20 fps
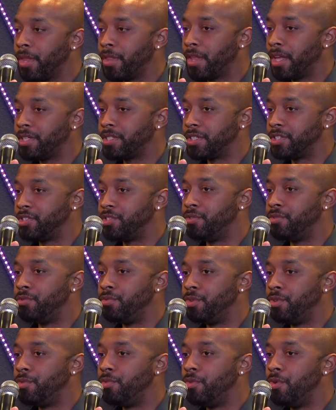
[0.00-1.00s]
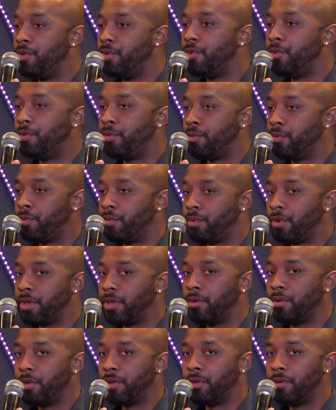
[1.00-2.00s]
things that you knew
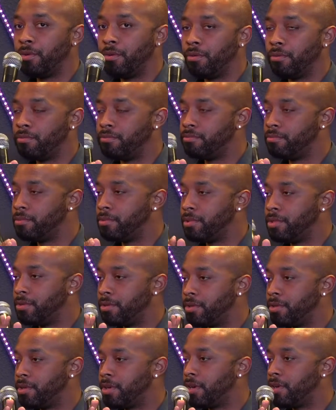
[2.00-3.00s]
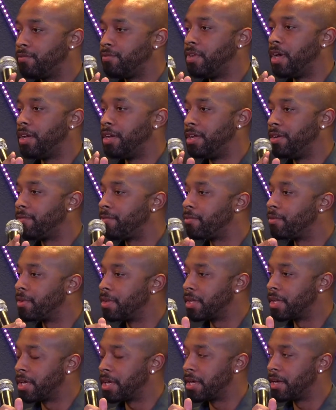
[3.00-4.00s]
you could have done
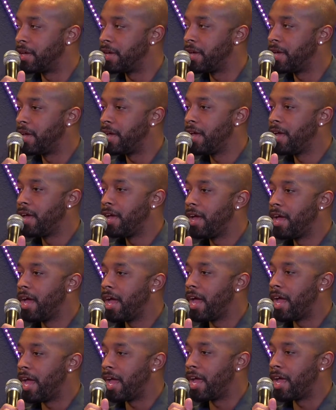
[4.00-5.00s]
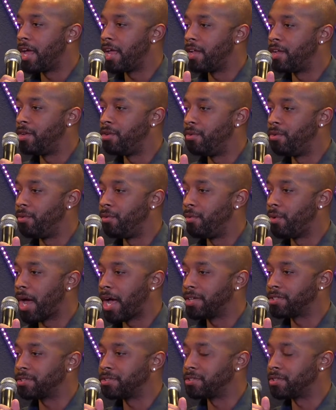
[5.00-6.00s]
differently, and you
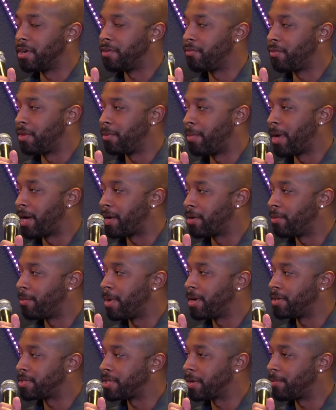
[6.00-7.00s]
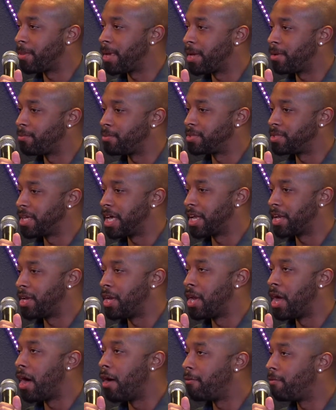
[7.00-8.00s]
ask yourself in the back of your mind, I was like, man, was that
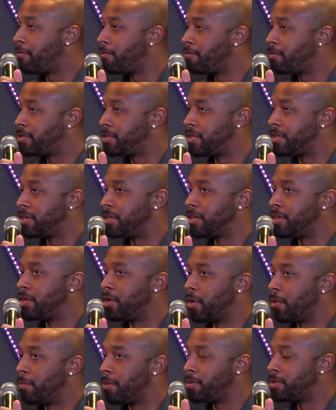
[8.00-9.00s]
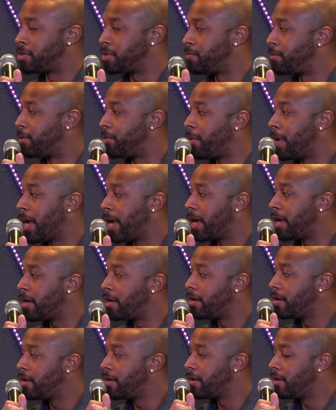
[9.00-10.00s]
enough to push him away?